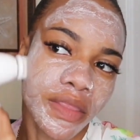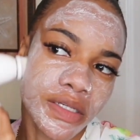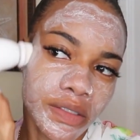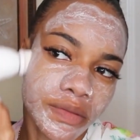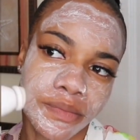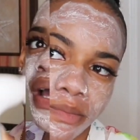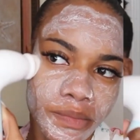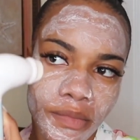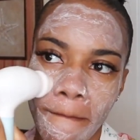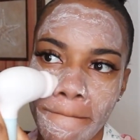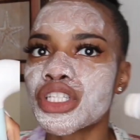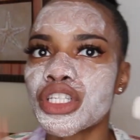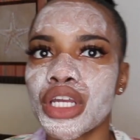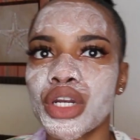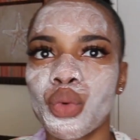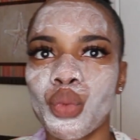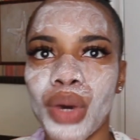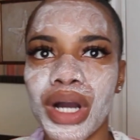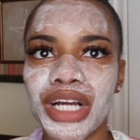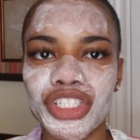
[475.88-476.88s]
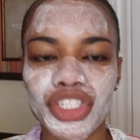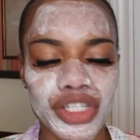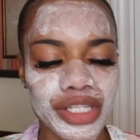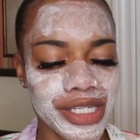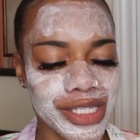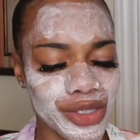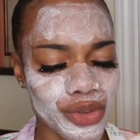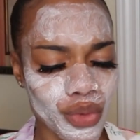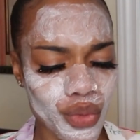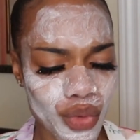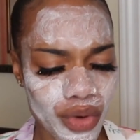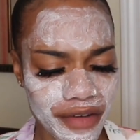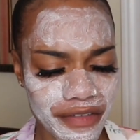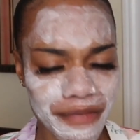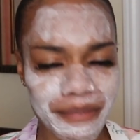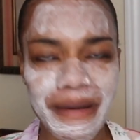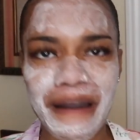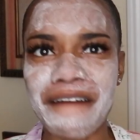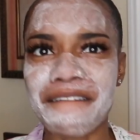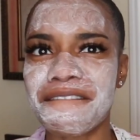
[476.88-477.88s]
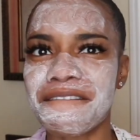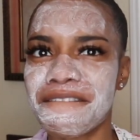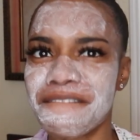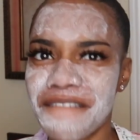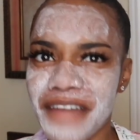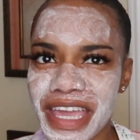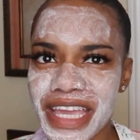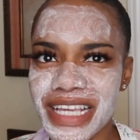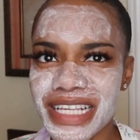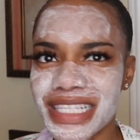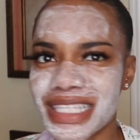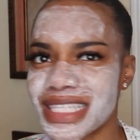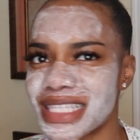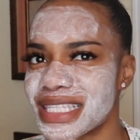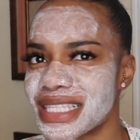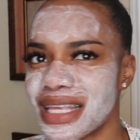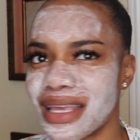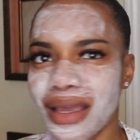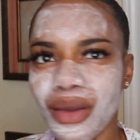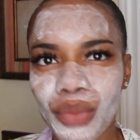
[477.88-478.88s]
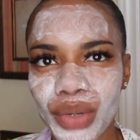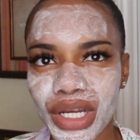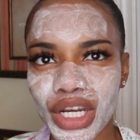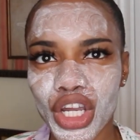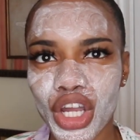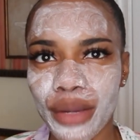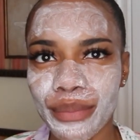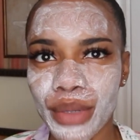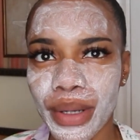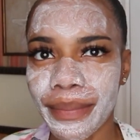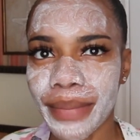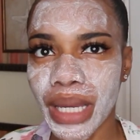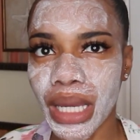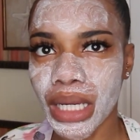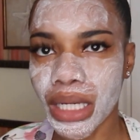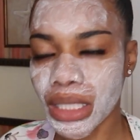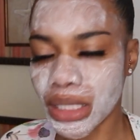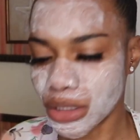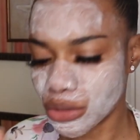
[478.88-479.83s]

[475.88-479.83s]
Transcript: Now I'm just gonna wash this off my face and we're gonna come right back.